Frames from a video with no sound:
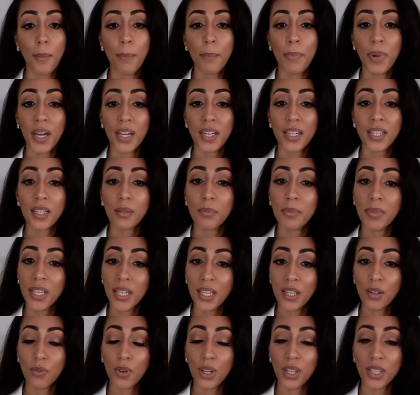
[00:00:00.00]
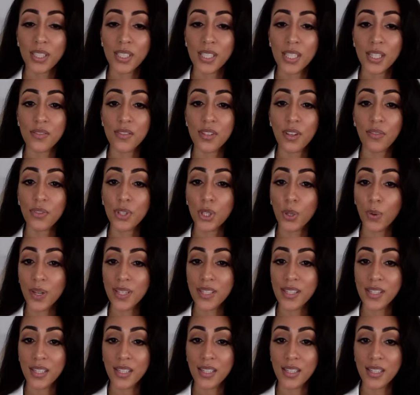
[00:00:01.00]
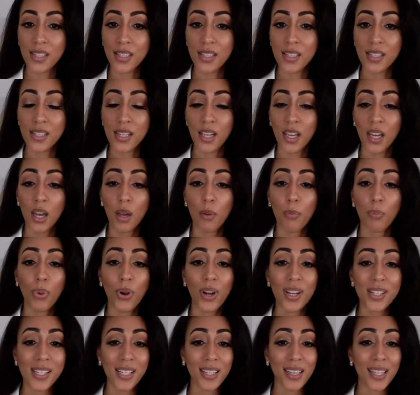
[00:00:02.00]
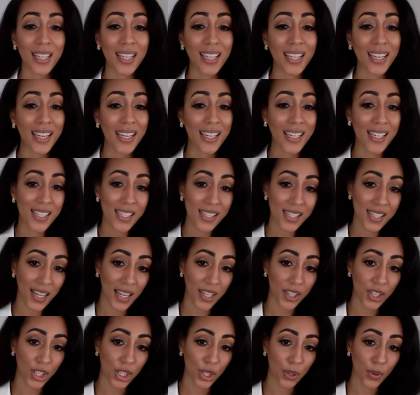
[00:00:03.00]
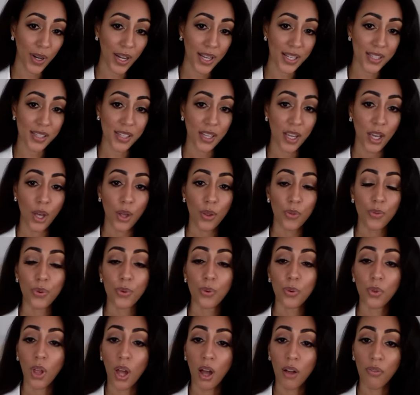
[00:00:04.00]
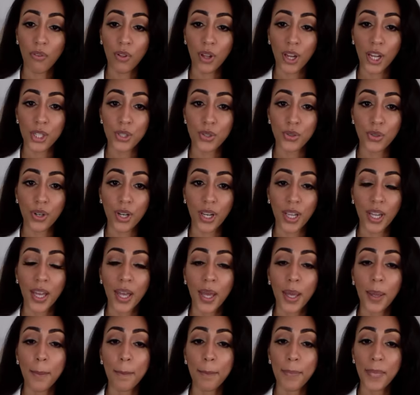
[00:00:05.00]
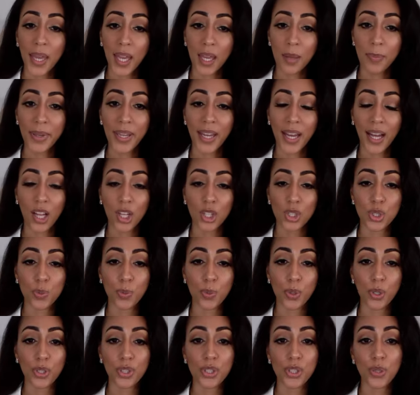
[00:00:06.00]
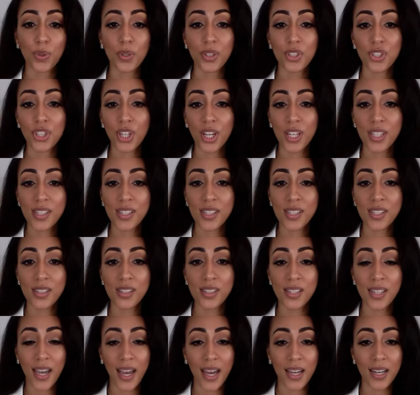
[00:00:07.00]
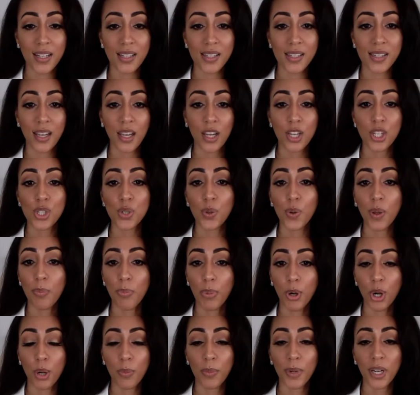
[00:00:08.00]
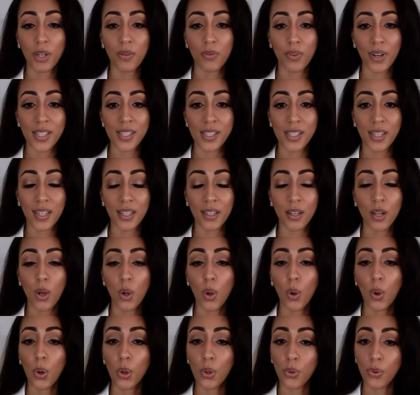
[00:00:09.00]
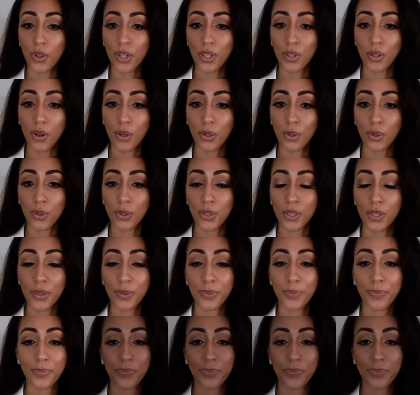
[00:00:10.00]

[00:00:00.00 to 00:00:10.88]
But immediate relatives of U.S. citizens presently inside the U.S. through lawful entry may be eligible to adjust his status to a permanent resident or green card holder.